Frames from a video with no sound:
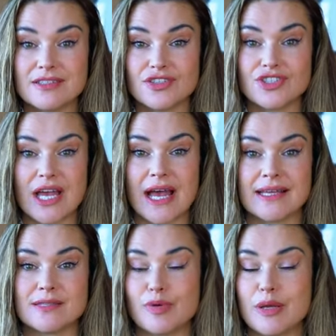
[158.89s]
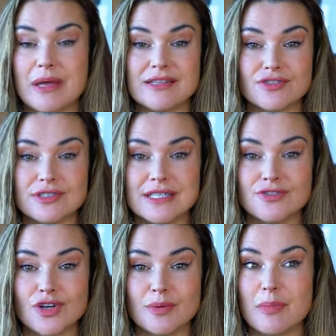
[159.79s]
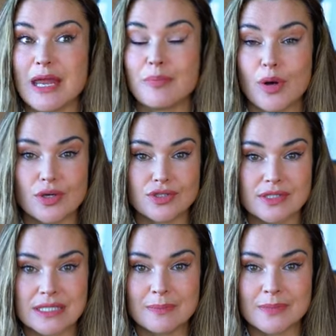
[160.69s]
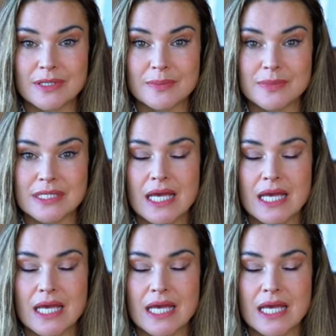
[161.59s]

such as premenstrual syndrome, menopausal symptoms.